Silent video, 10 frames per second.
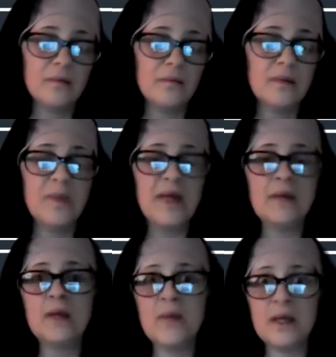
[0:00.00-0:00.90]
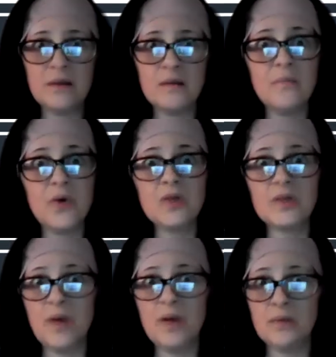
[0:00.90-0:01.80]
the pandemic
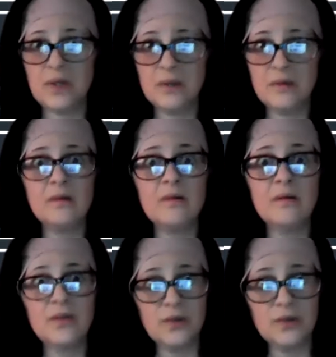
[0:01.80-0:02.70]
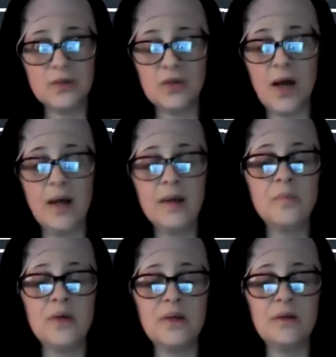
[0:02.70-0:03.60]
postponed it until July,
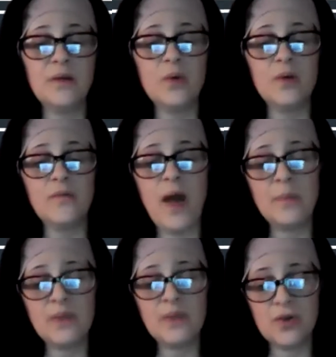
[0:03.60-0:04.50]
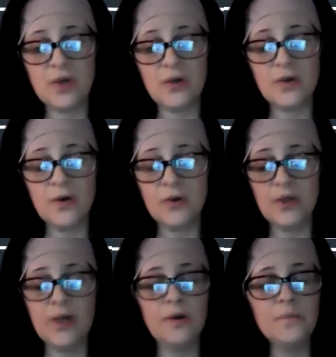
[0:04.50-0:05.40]
but it would have happened
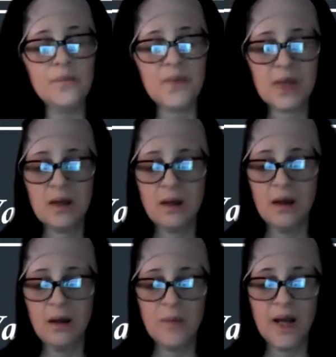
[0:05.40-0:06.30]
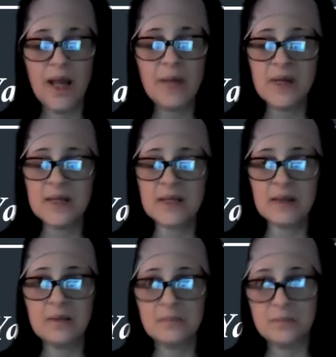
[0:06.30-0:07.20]
earlier. I had my
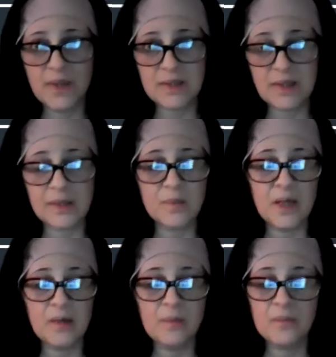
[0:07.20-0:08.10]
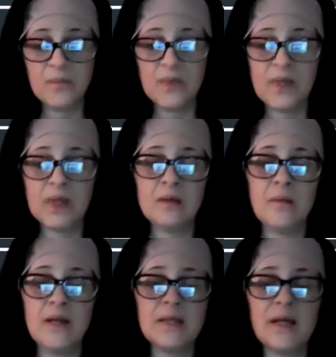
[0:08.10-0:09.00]
second mastectomy.
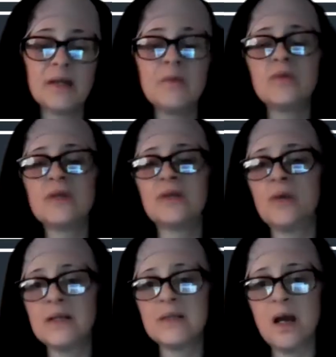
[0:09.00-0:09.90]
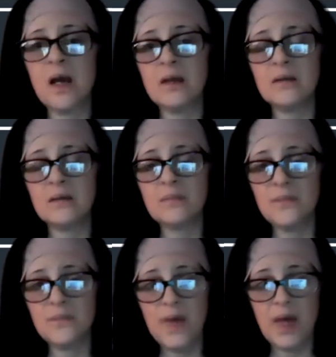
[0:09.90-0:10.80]
The mastectomy was on the right side,
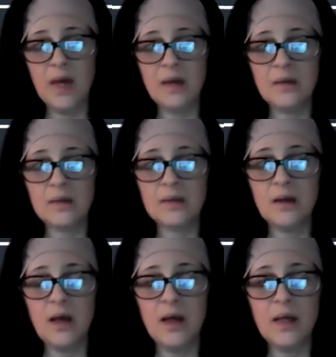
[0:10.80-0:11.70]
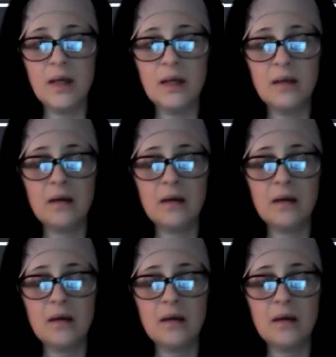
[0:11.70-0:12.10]
and I